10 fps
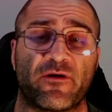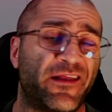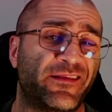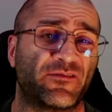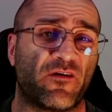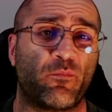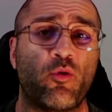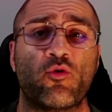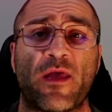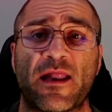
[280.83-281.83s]
I've pulled
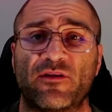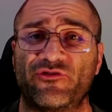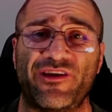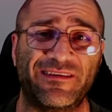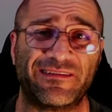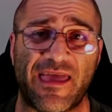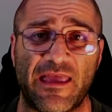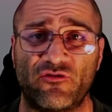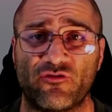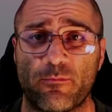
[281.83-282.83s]
out a cheesecake
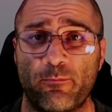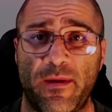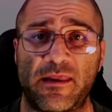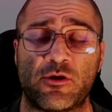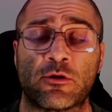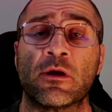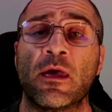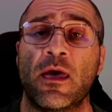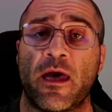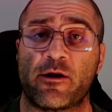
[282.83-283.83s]
shop menu
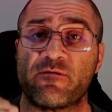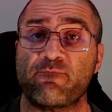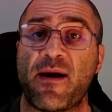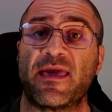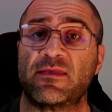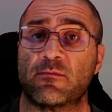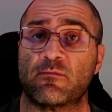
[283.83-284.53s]
and I've made them